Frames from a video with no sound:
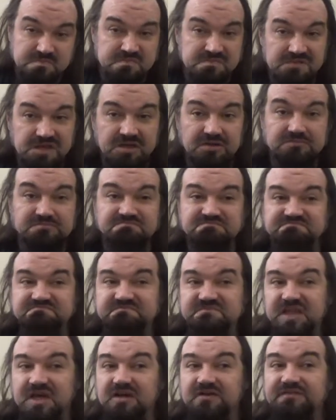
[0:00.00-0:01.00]
you know,
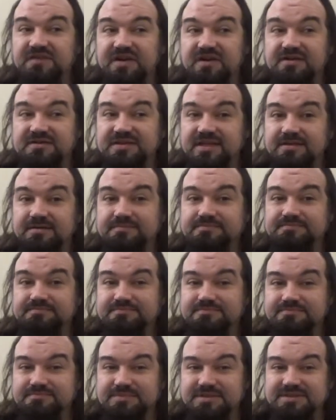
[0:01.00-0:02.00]
the Hellfire Club
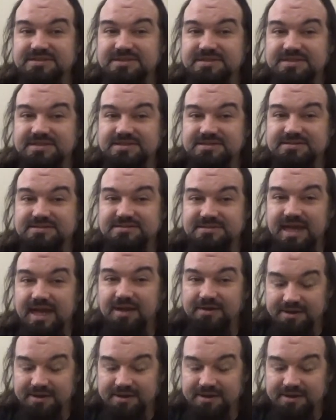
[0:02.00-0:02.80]
building is now